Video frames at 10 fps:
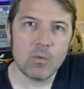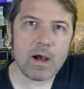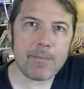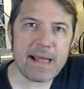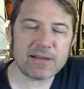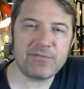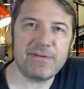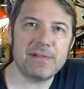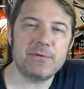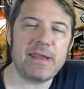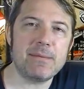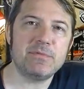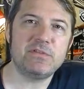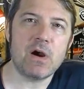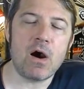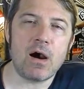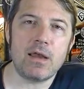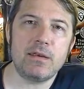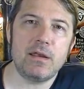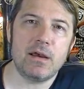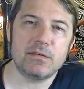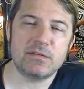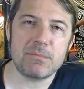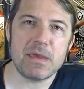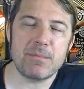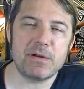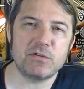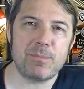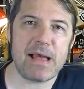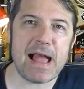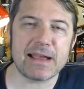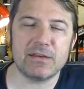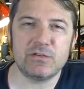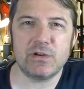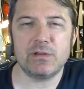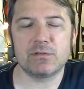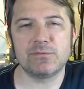while back, a fellow named Don uh, sent me a bunch of packages